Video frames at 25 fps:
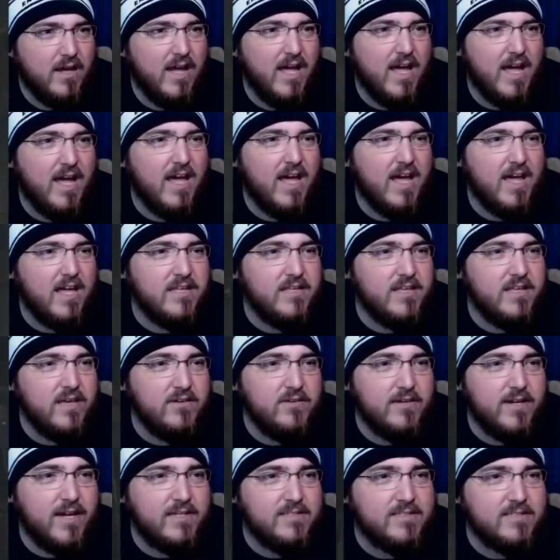Hey,
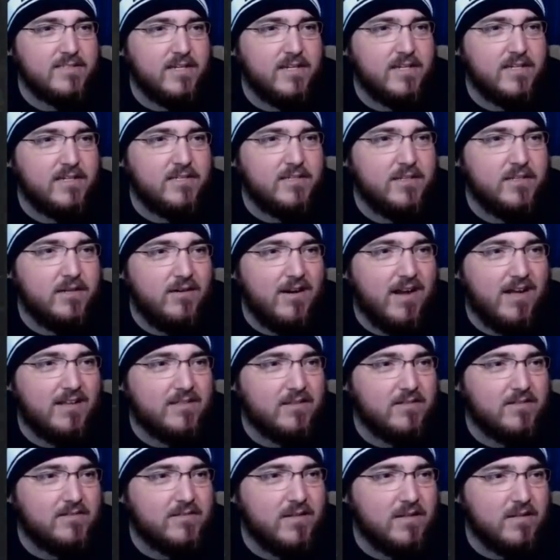you guys couldn't clear out
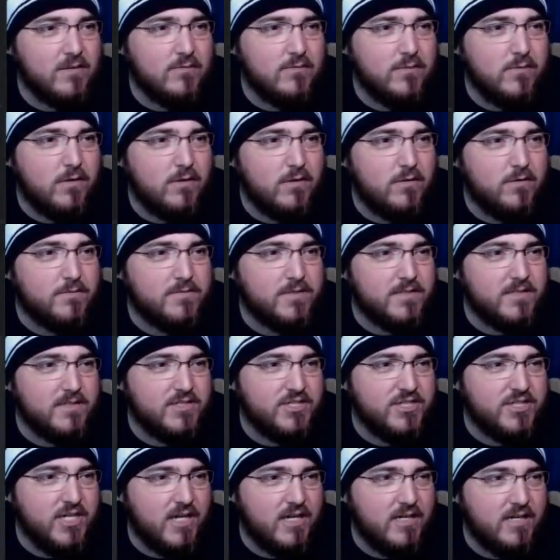those other wolves and
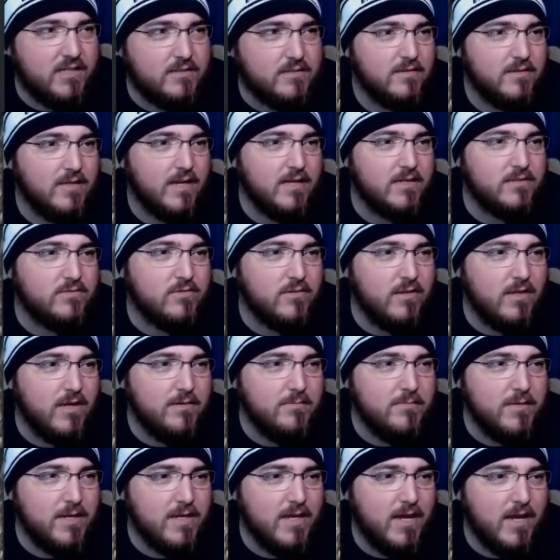shit? Thanks for
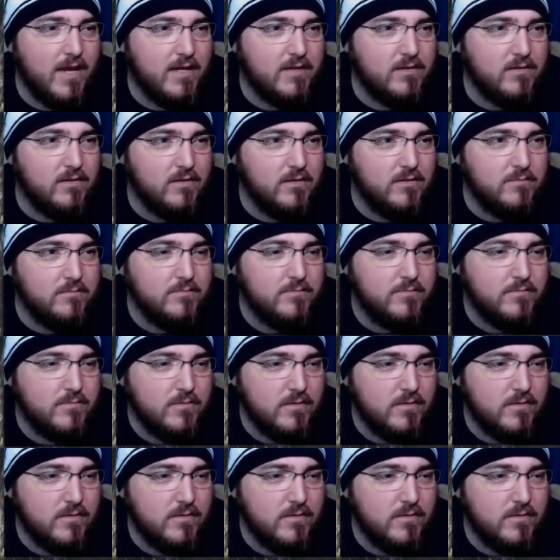letting me handle them.